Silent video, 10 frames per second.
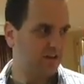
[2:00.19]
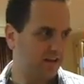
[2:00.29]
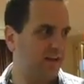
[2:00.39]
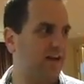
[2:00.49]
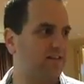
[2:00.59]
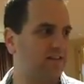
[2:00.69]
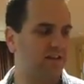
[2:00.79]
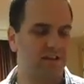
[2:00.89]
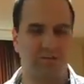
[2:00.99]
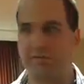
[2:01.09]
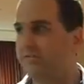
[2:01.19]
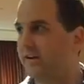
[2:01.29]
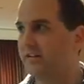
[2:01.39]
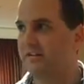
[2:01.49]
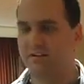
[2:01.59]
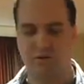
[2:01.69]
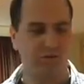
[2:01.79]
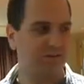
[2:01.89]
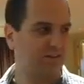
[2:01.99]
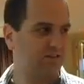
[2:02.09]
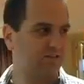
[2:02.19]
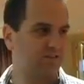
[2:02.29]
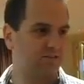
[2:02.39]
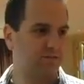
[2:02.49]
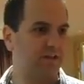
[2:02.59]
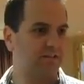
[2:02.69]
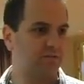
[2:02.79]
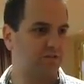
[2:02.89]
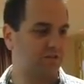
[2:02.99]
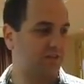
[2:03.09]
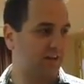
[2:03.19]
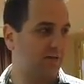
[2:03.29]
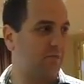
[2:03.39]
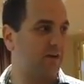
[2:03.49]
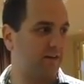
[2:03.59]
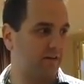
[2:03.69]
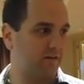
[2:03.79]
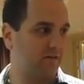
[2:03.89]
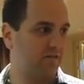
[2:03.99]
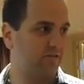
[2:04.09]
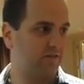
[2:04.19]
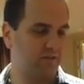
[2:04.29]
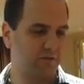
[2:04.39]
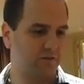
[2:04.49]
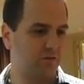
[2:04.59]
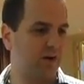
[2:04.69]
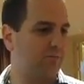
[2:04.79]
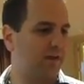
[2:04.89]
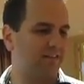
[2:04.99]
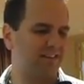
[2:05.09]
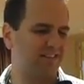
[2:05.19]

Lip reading: You can, actually. In fact, the whole thing begins with just an 8 meg download. So you grab that.